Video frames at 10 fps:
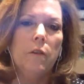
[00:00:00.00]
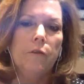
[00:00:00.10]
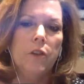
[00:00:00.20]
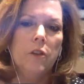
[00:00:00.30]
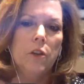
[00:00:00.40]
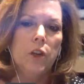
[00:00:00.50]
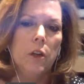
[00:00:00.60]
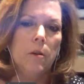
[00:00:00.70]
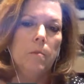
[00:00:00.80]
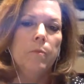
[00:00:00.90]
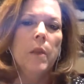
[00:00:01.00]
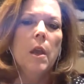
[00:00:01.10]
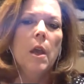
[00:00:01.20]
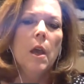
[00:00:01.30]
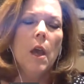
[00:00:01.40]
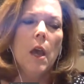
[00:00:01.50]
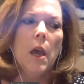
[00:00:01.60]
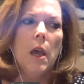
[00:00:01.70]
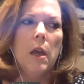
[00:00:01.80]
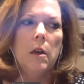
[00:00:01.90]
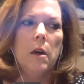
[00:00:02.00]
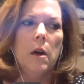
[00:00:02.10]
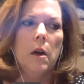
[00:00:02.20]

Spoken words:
physician, and